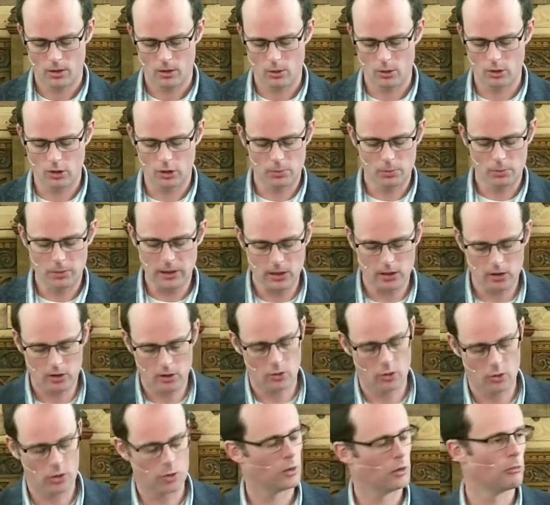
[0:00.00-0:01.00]
or speak
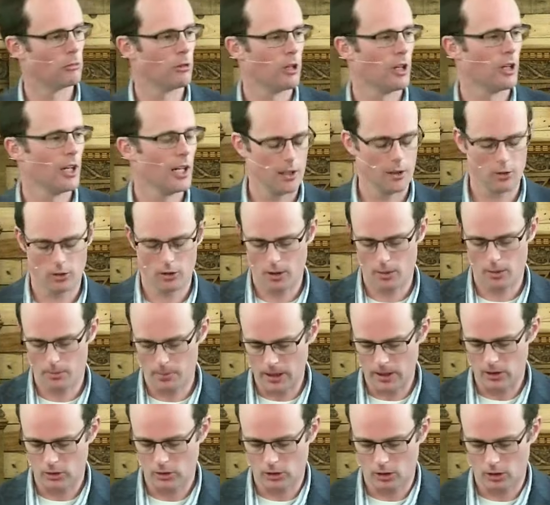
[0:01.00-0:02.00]
to as we ride on the
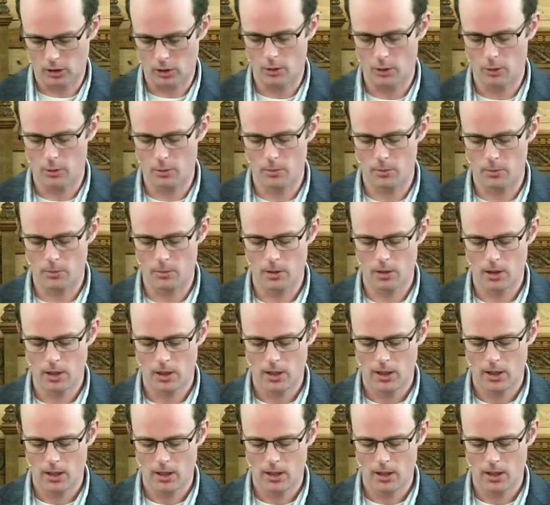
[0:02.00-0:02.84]
bus home.